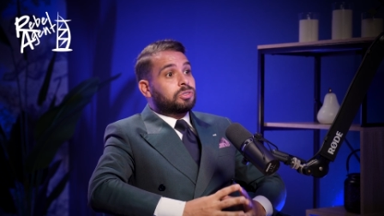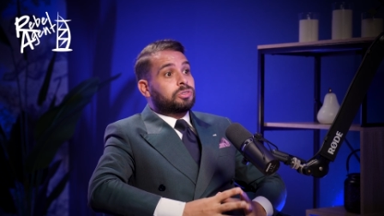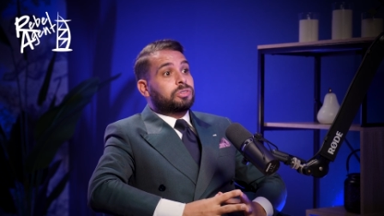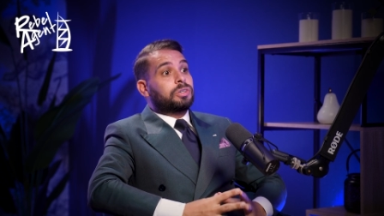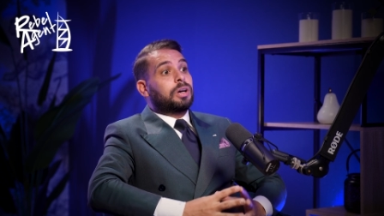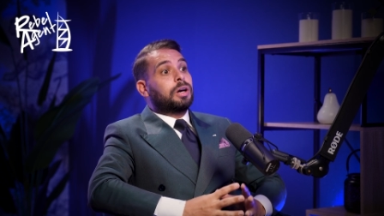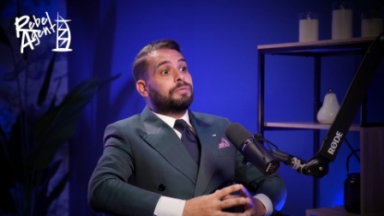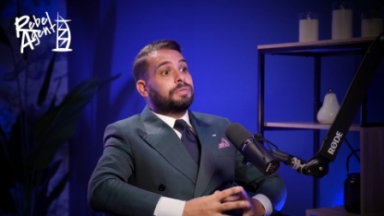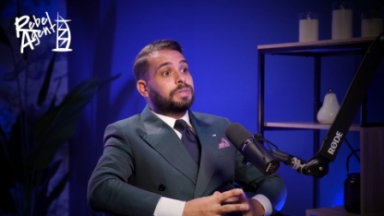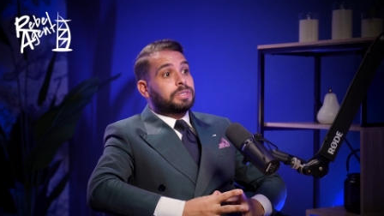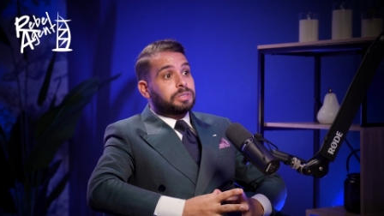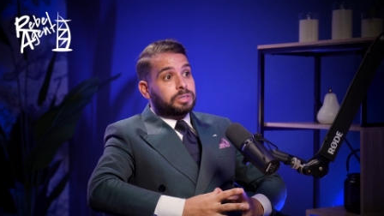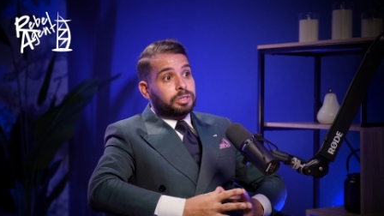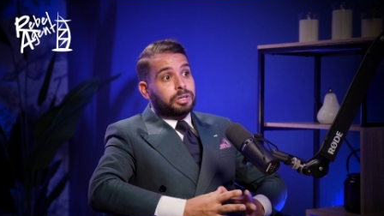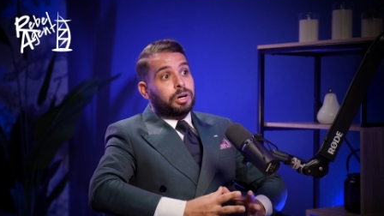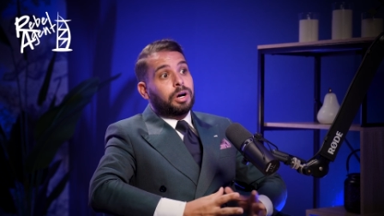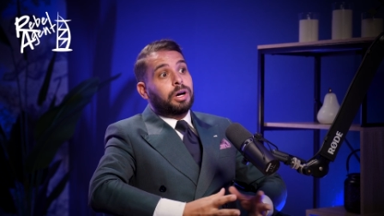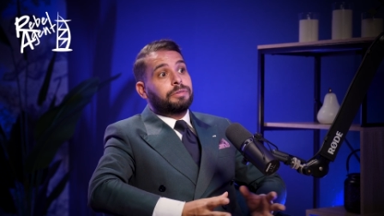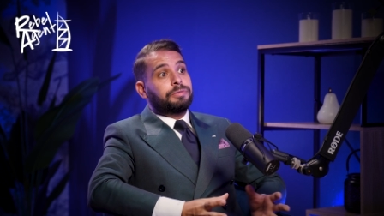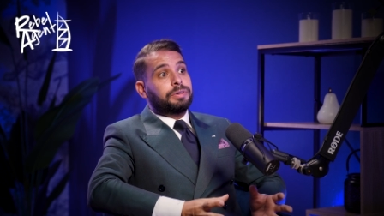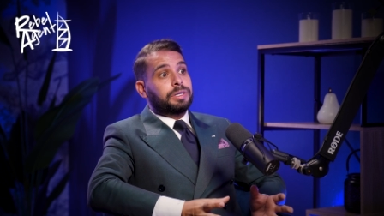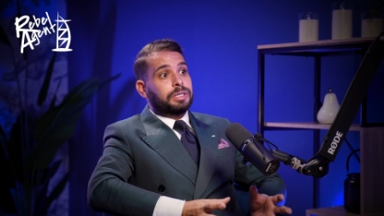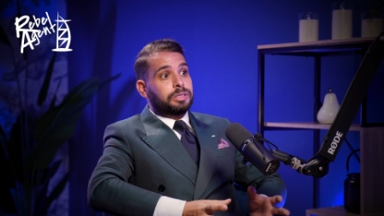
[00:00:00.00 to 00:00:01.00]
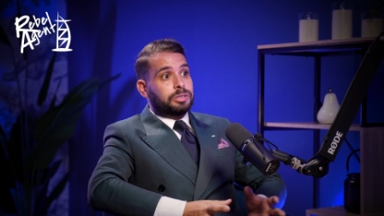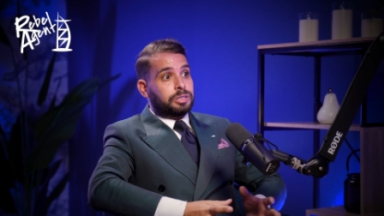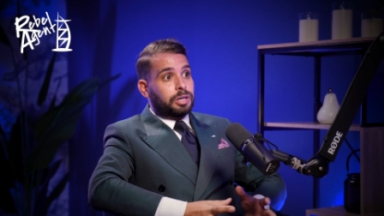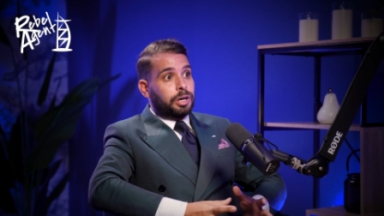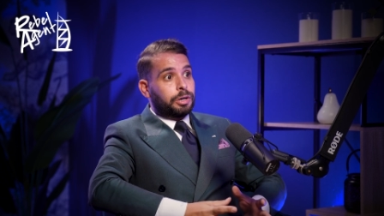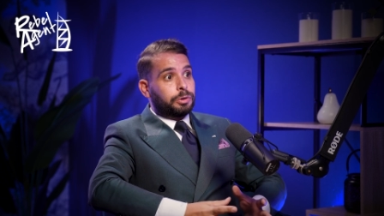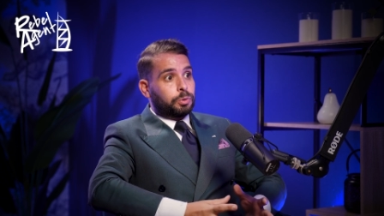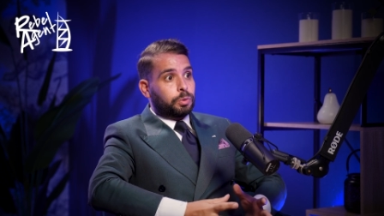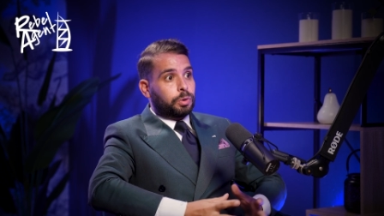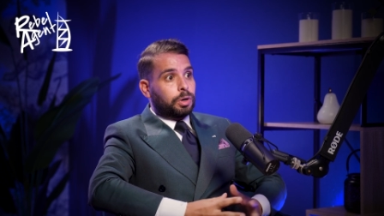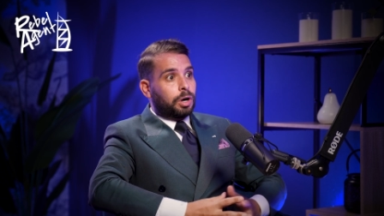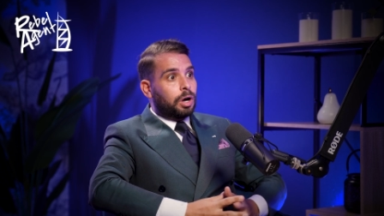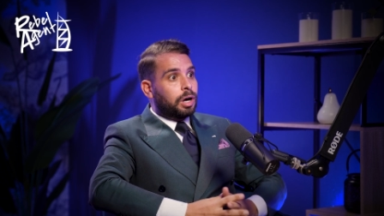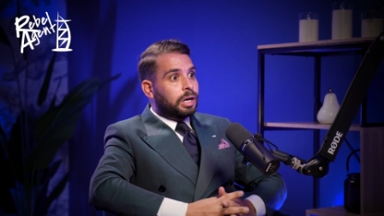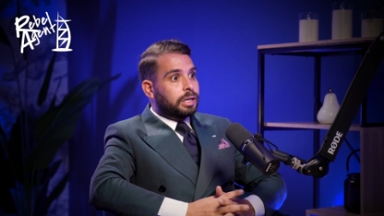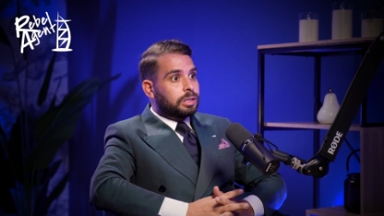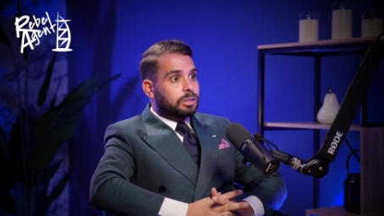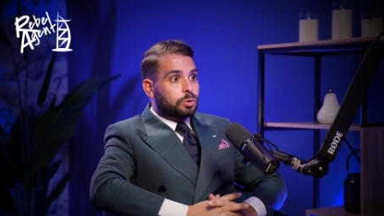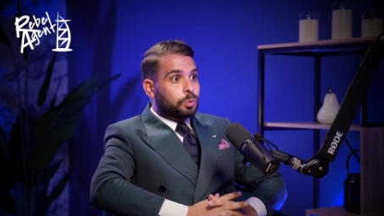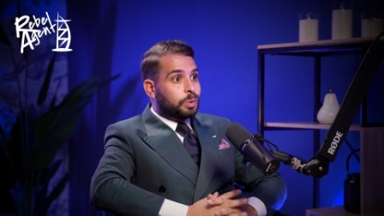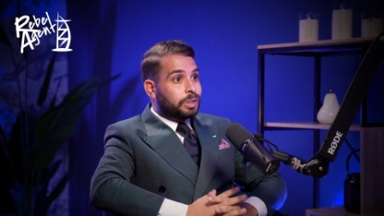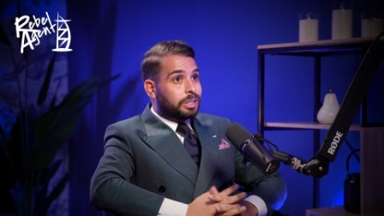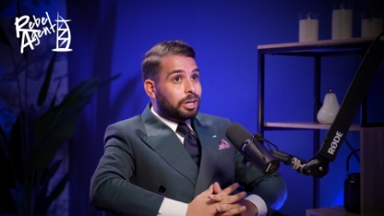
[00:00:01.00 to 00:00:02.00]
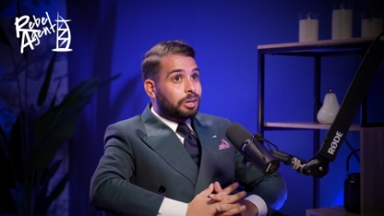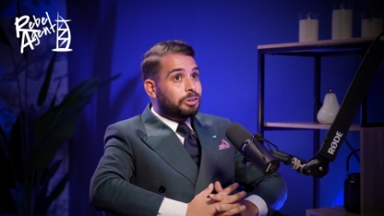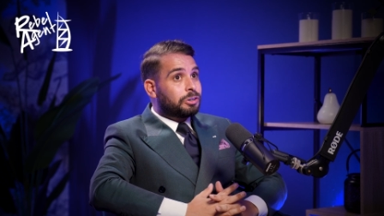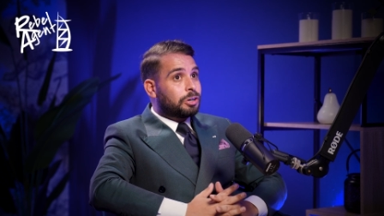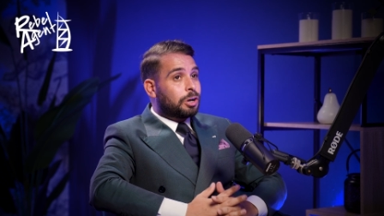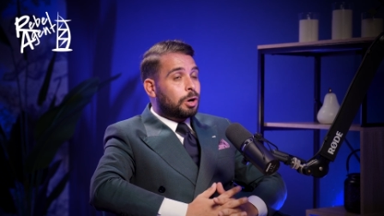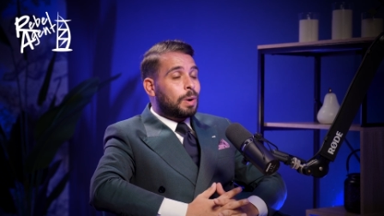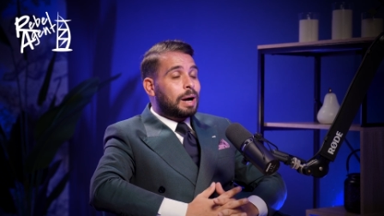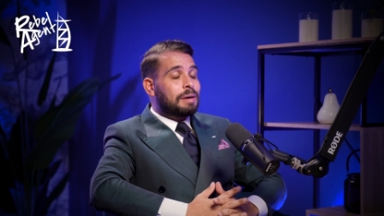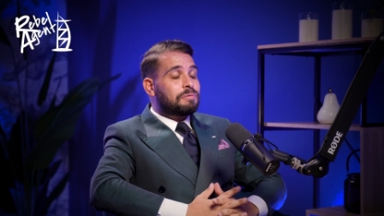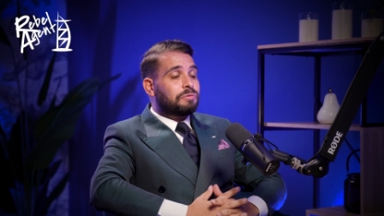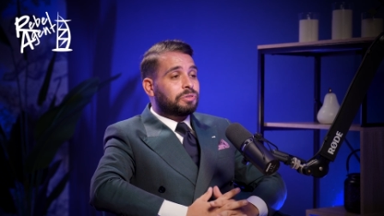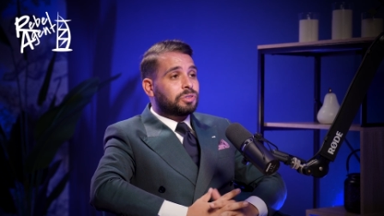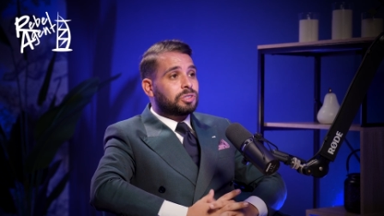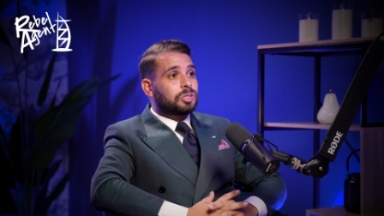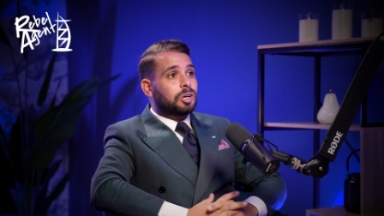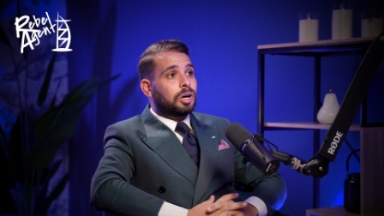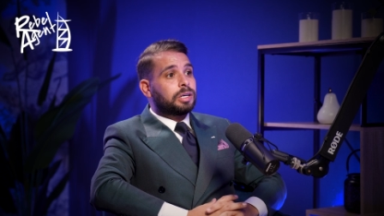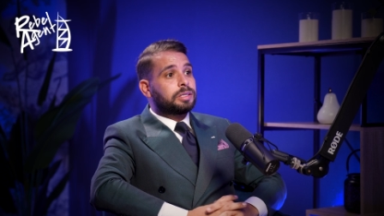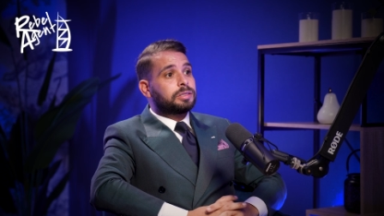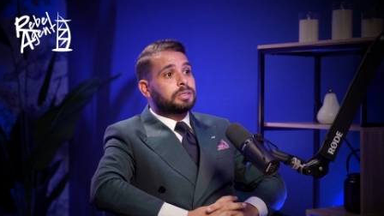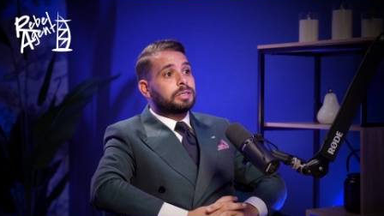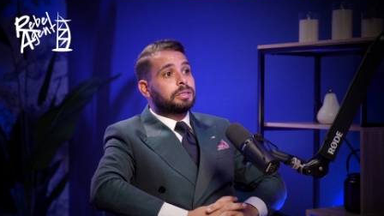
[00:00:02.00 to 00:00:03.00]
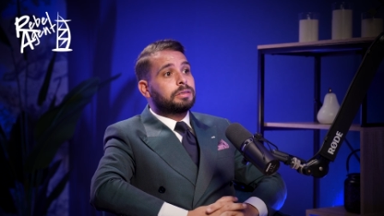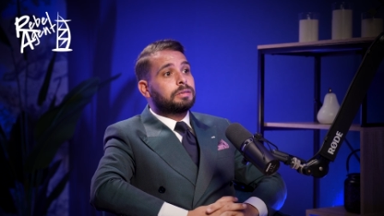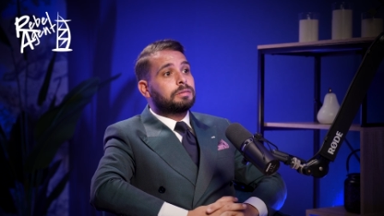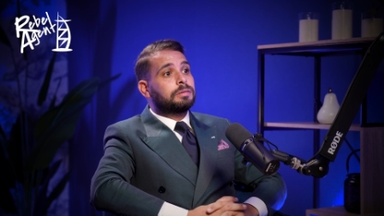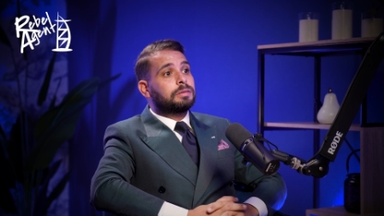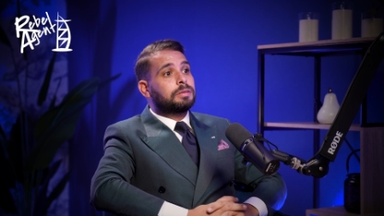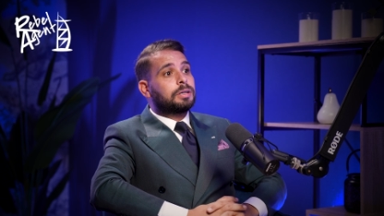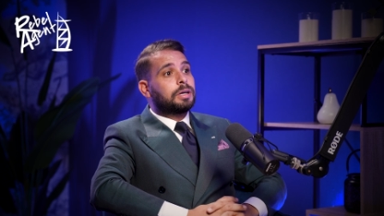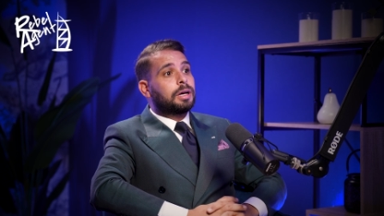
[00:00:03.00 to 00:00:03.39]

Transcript: service the kind of internal clients. We done no advertising